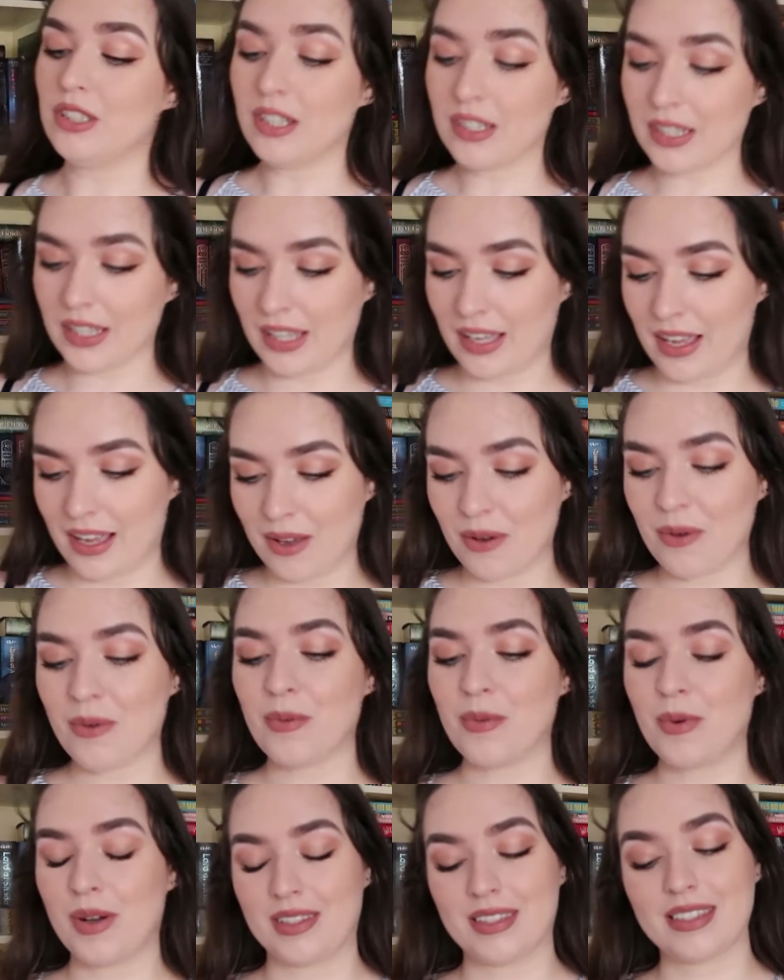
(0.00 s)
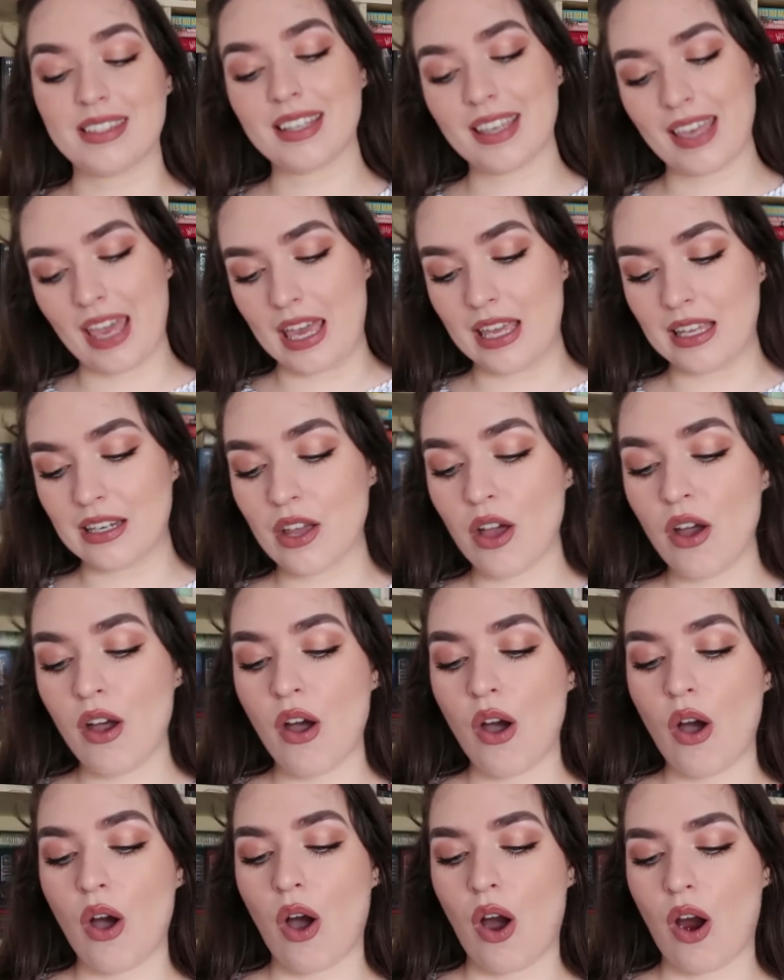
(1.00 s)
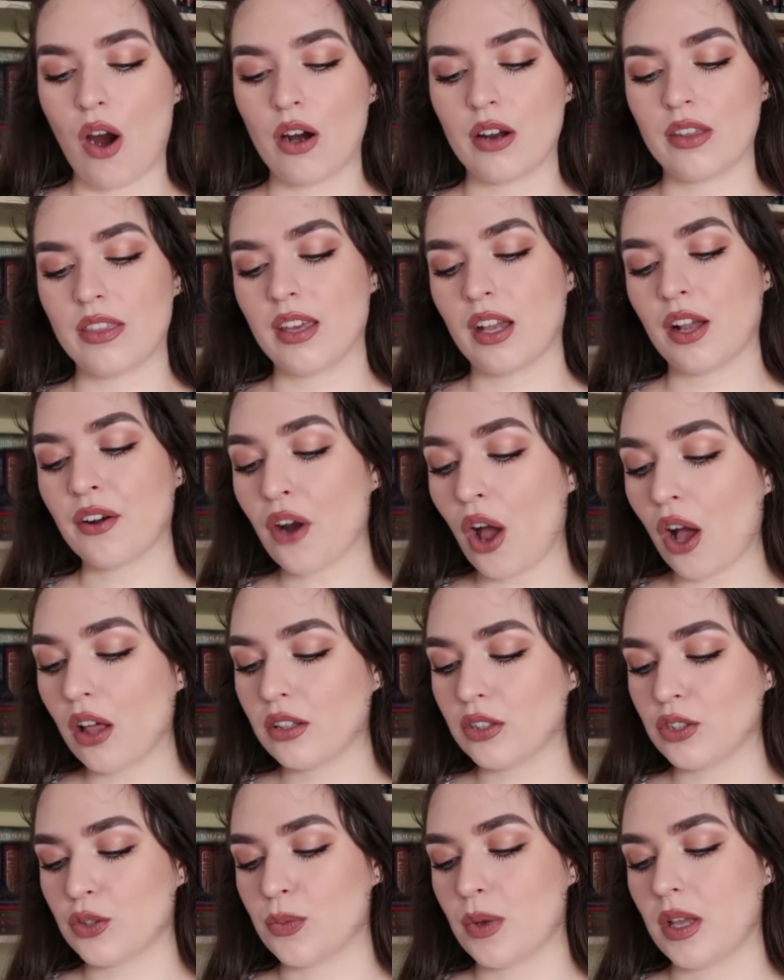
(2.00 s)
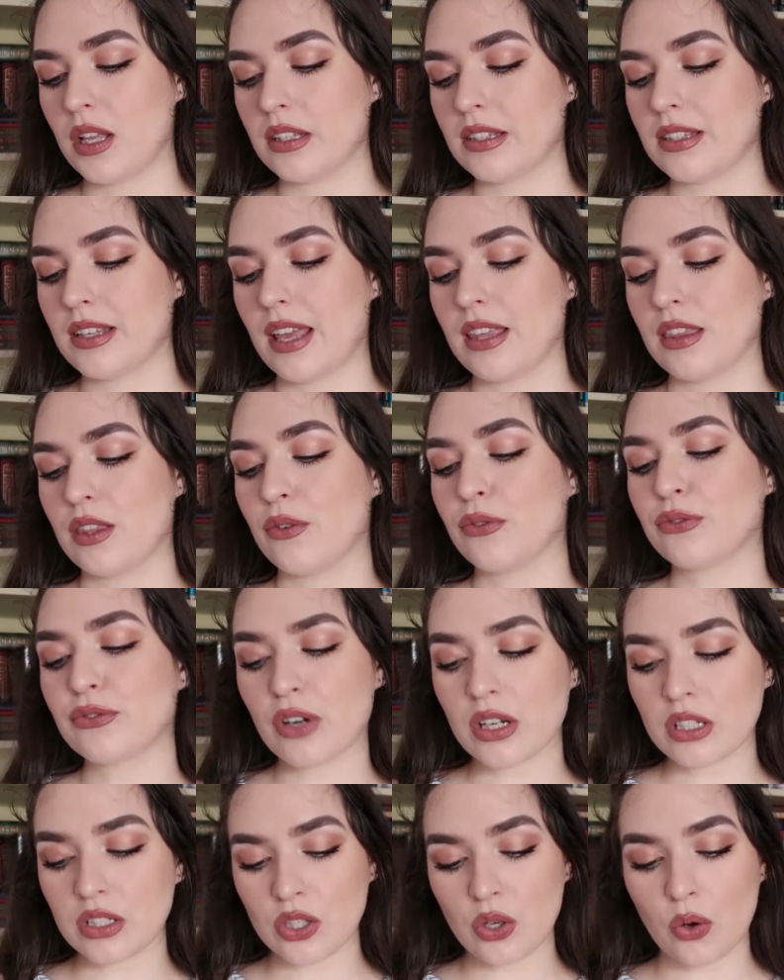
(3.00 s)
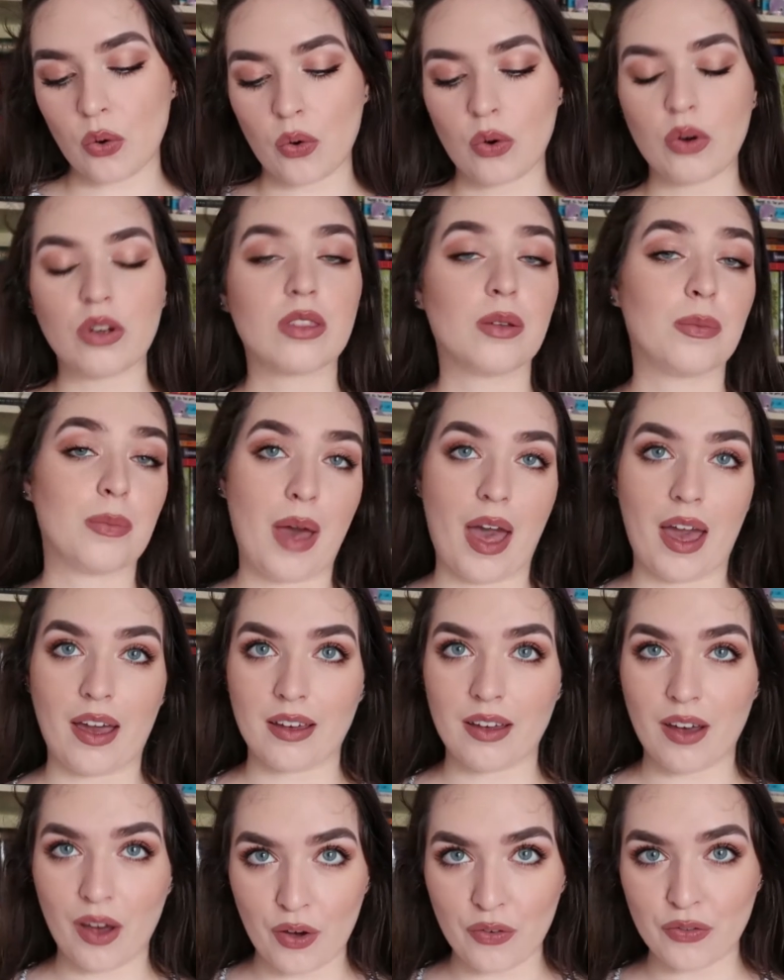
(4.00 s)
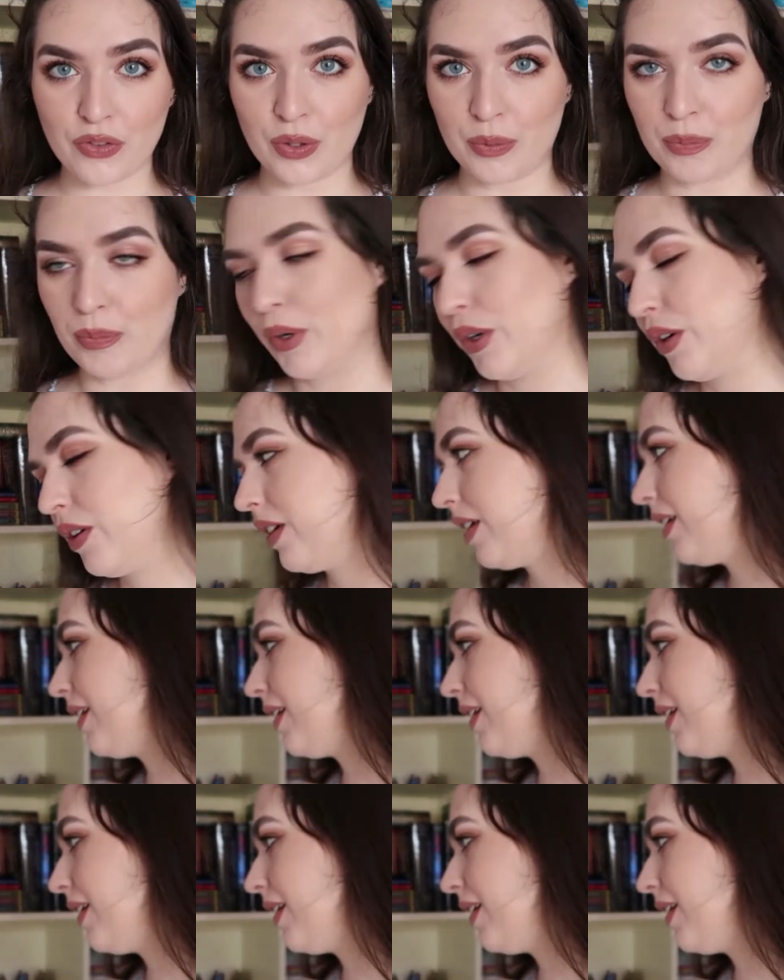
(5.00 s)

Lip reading: looking, once again, are the acknowledgements in the front or the back of the book?